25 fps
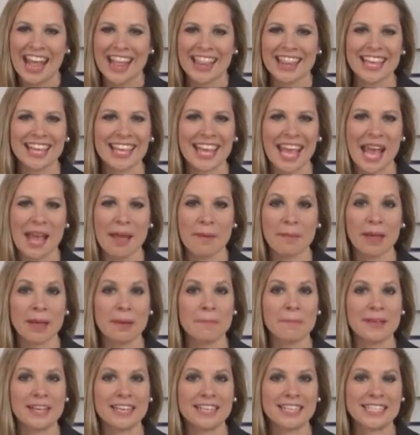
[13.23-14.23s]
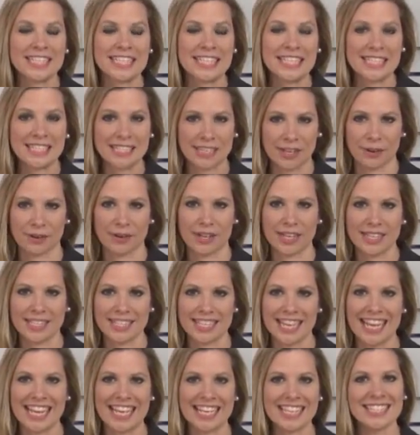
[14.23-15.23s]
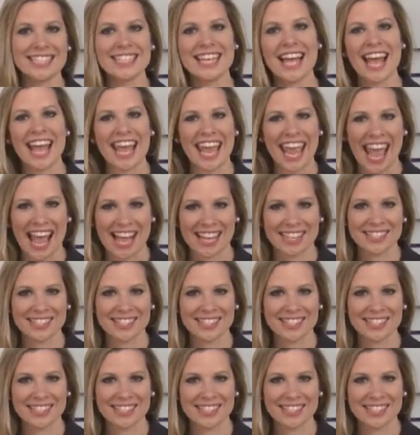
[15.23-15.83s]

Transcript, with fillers: The KB PC series is a